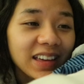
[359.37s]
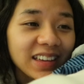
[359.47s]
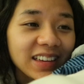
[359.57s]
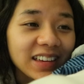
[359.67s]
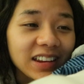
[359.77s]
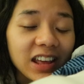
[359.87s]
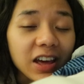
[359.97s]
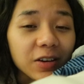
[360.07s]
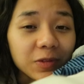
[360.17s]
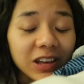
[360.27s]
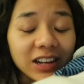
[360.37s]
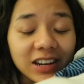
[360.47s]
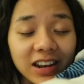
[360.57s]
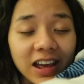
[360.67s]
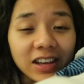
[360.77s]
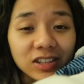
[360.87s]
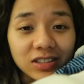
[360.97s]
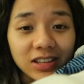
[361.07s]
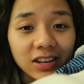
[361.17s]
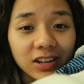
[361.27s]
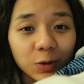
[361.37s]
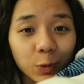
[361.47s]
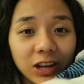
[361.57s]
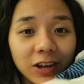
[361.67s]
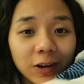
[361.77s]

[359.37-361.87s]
and having a nice dinner with